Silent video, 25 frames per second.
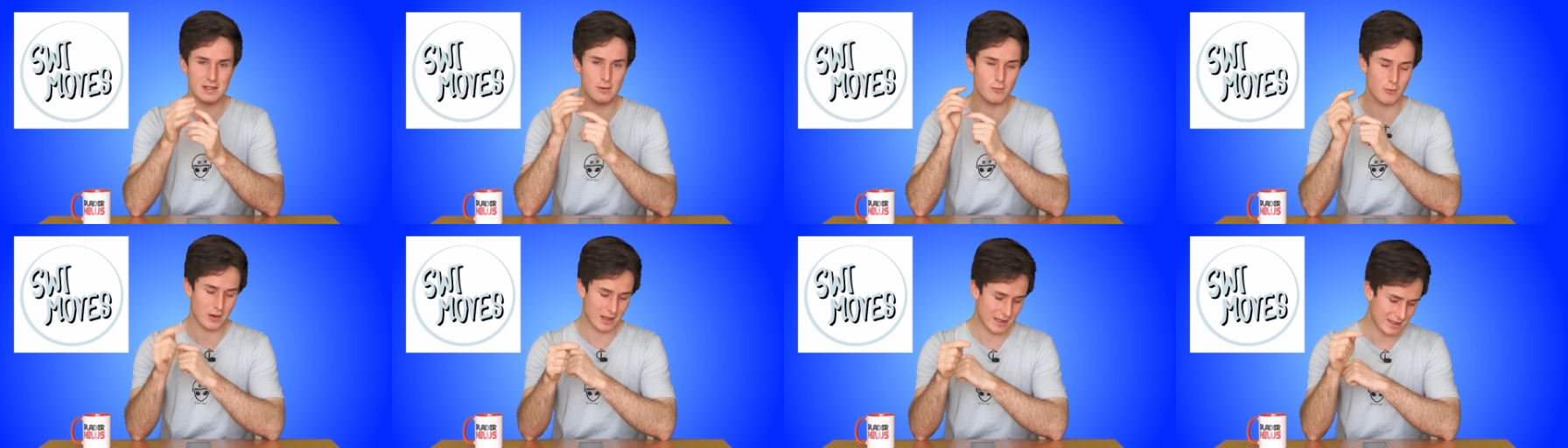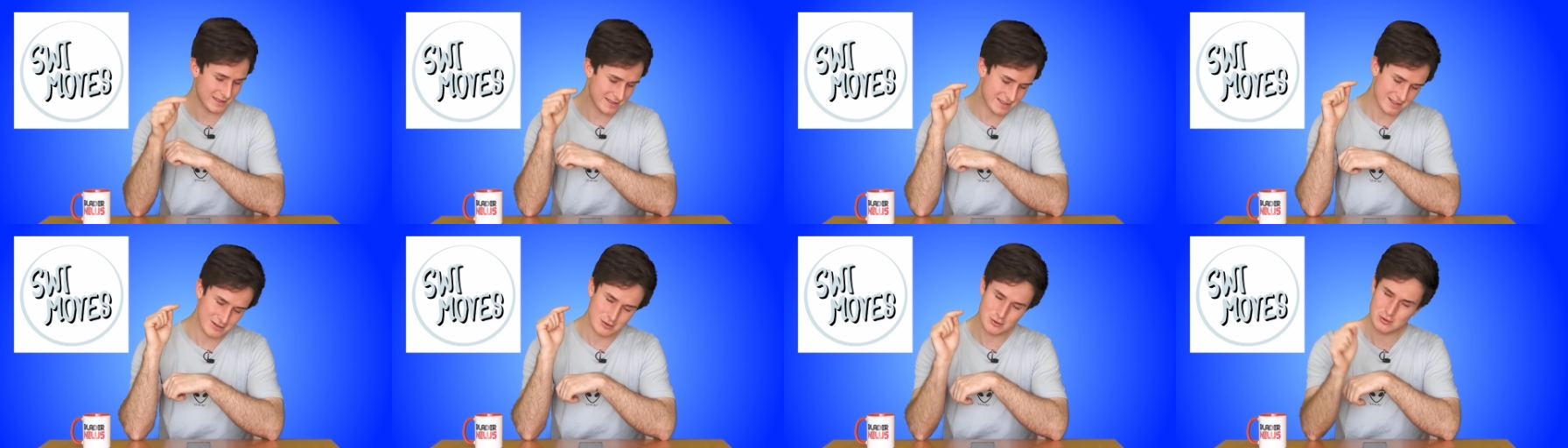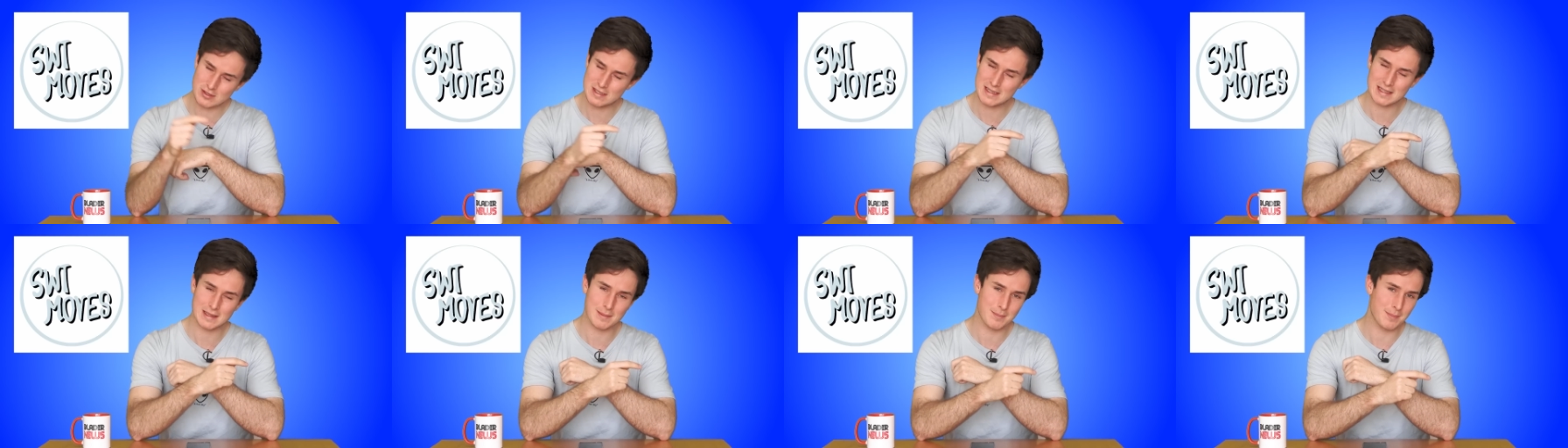the Wellington,
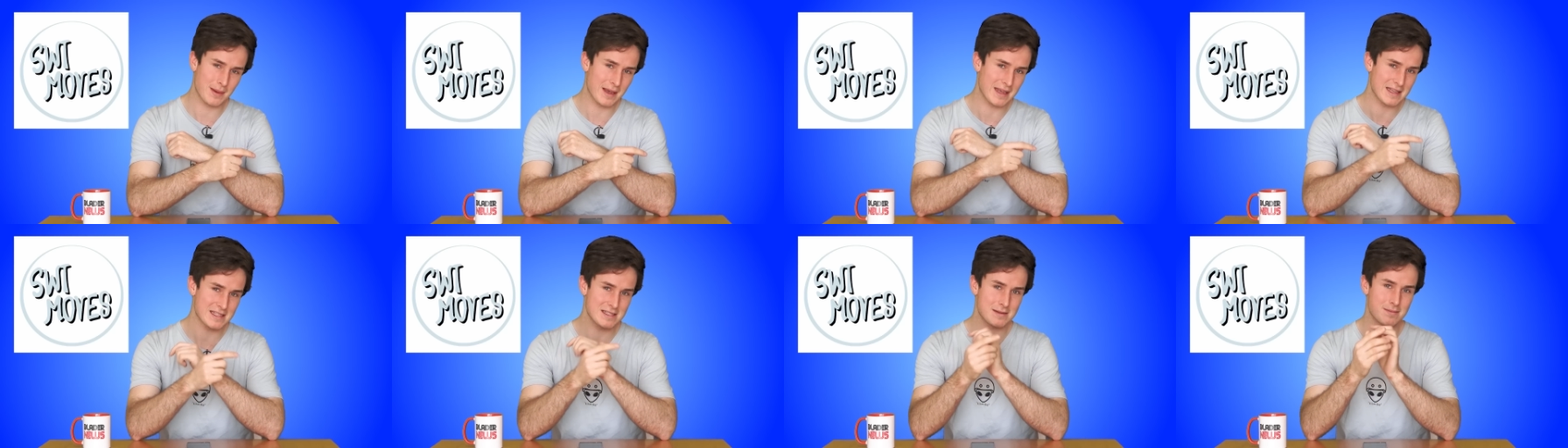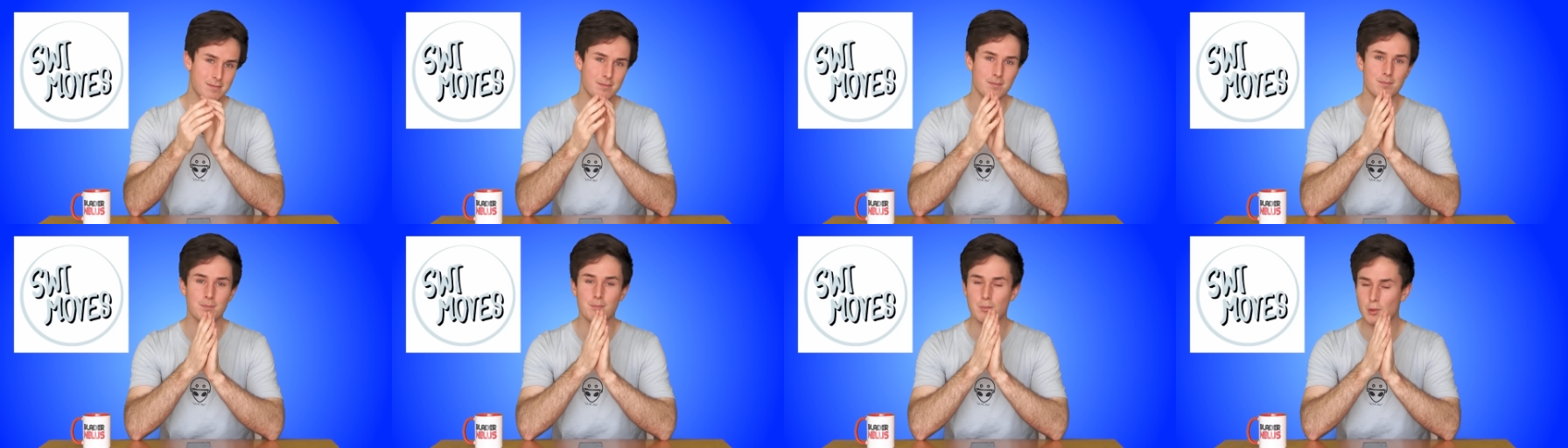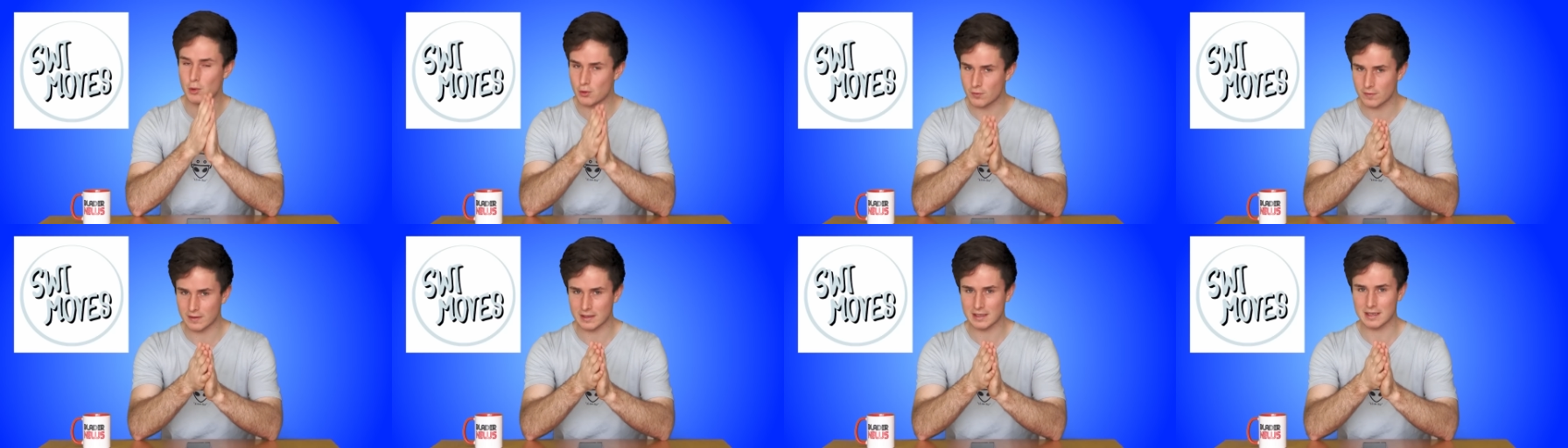New Zealand based
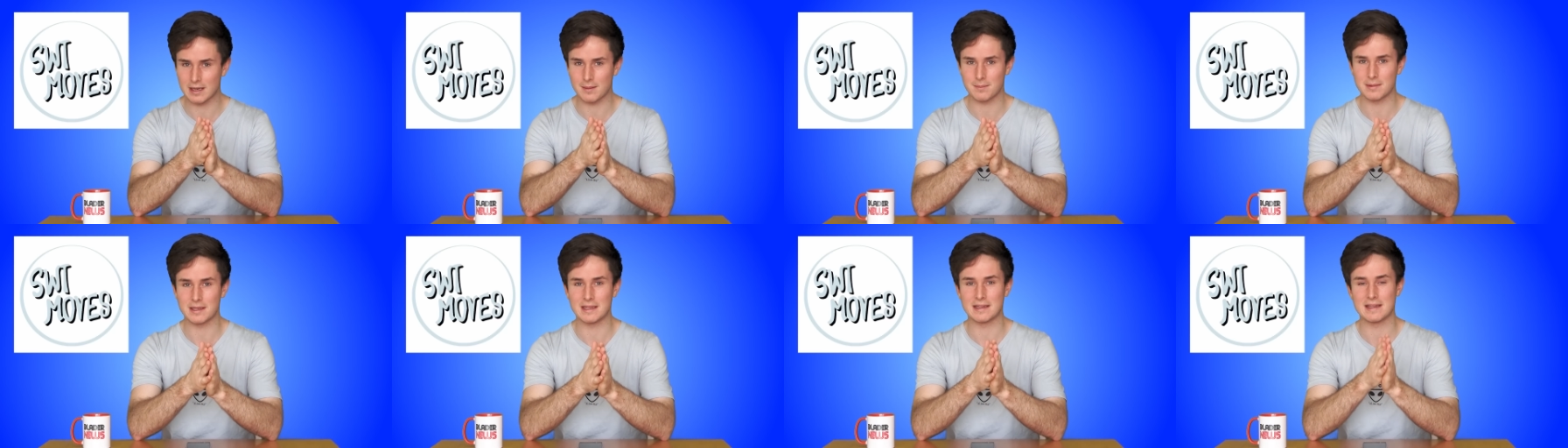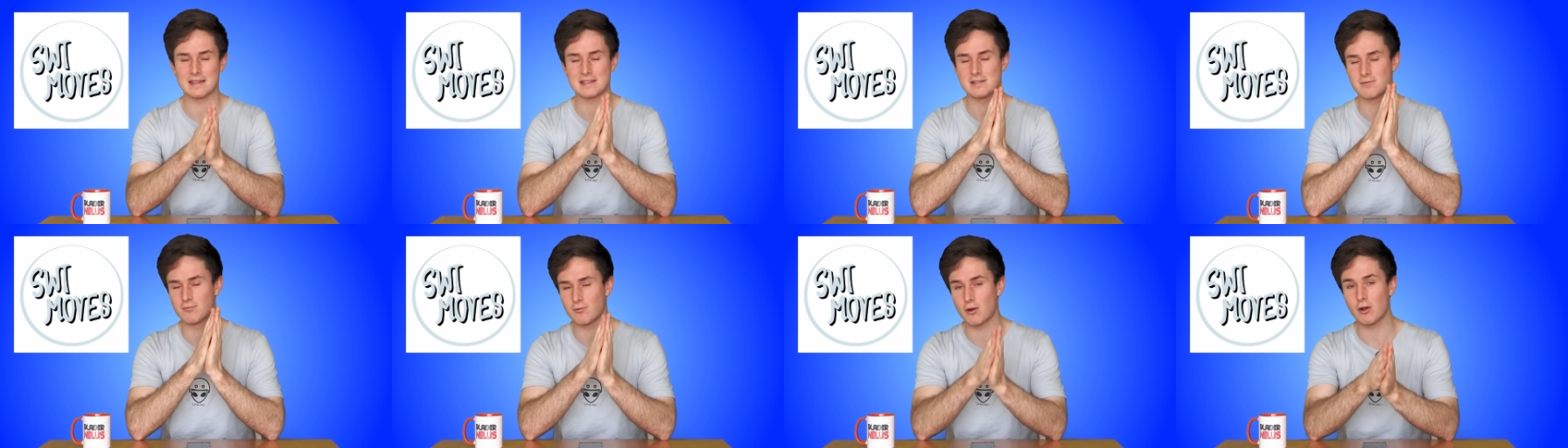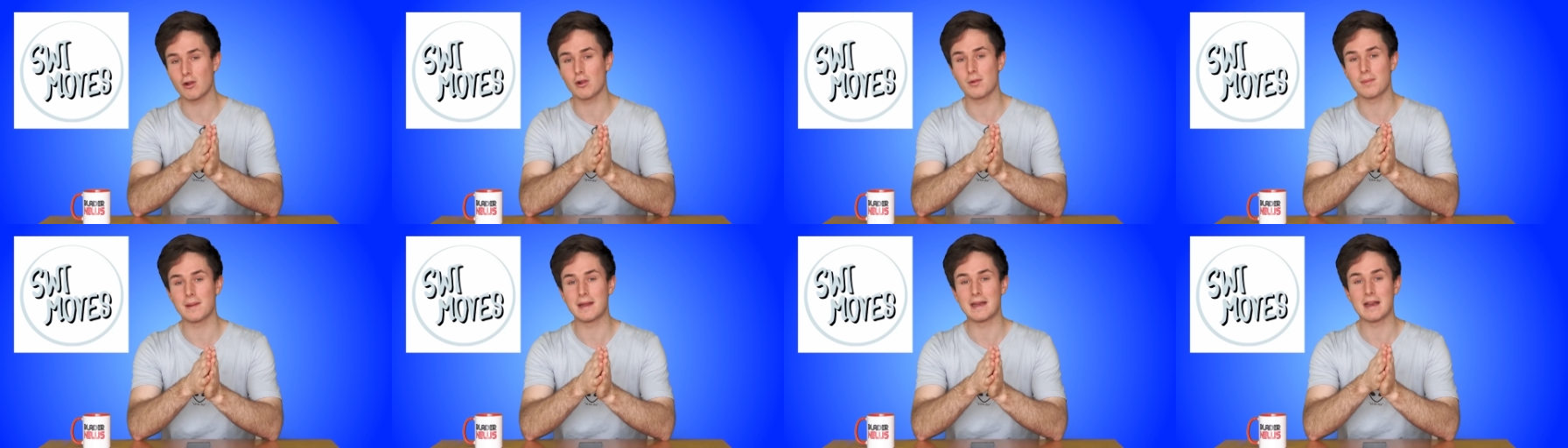moving company that's
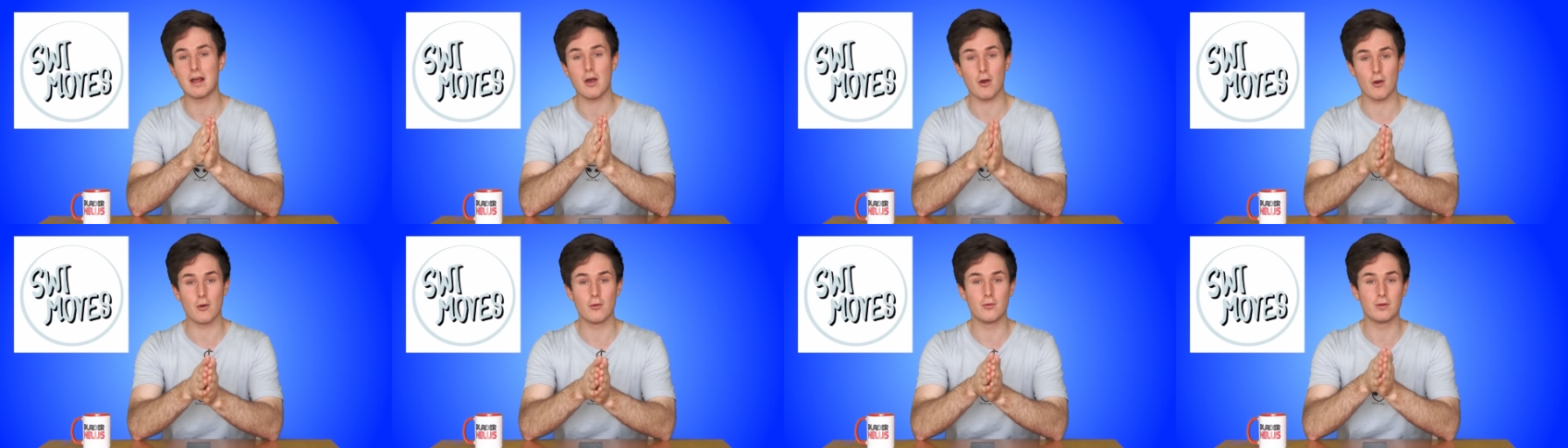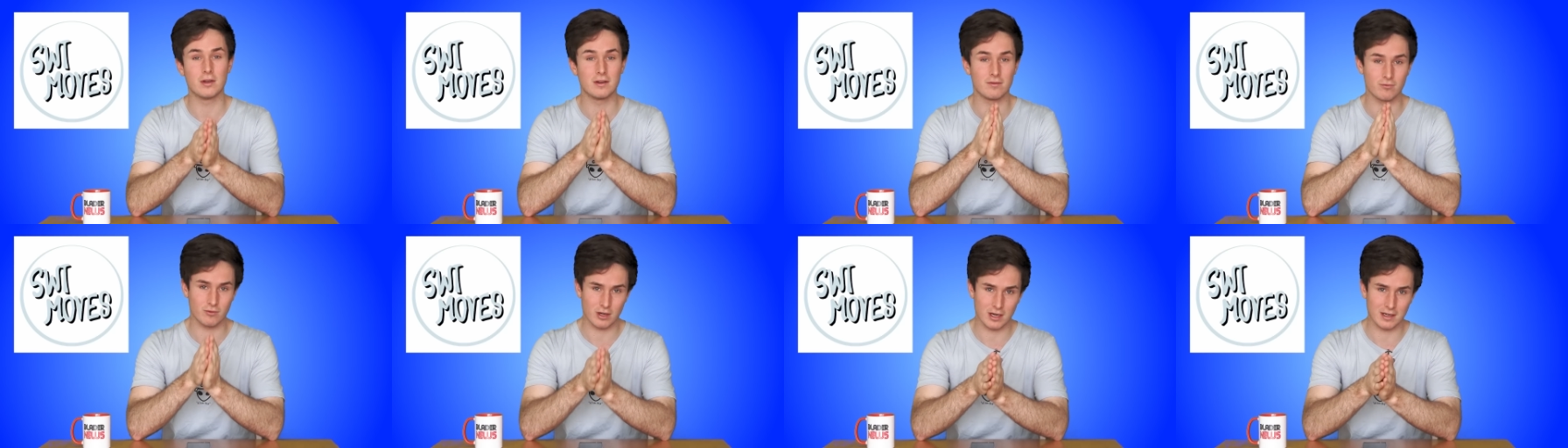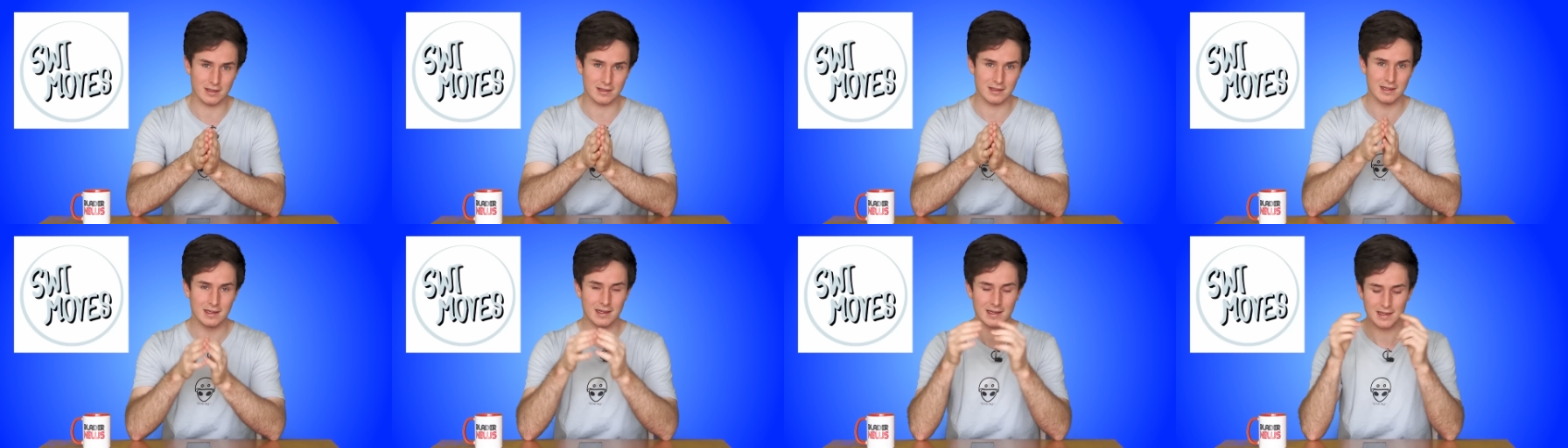rollerblader owned and
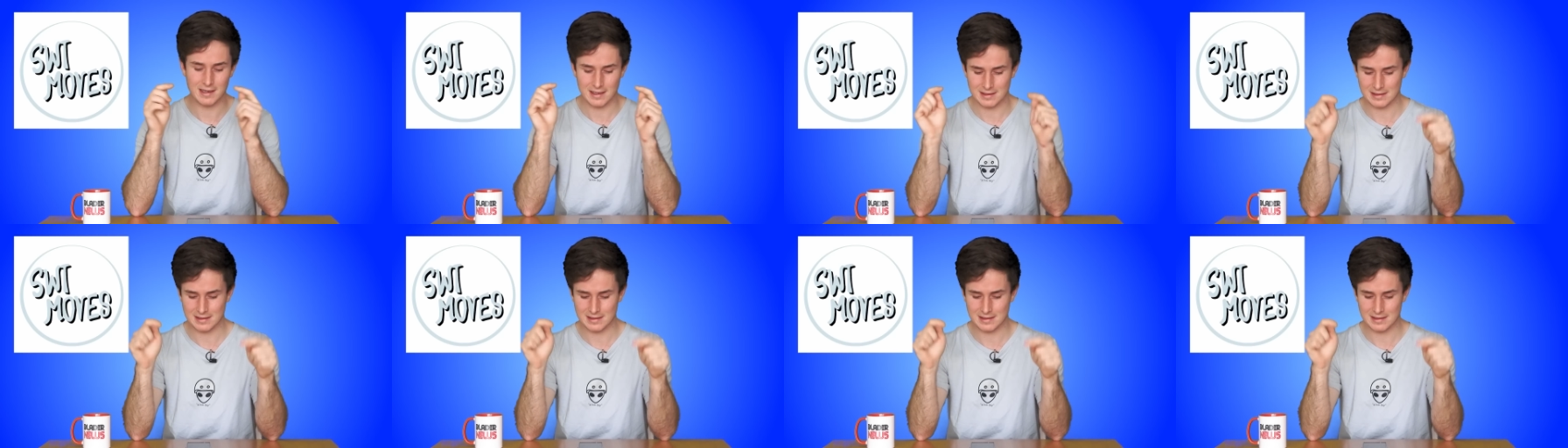run.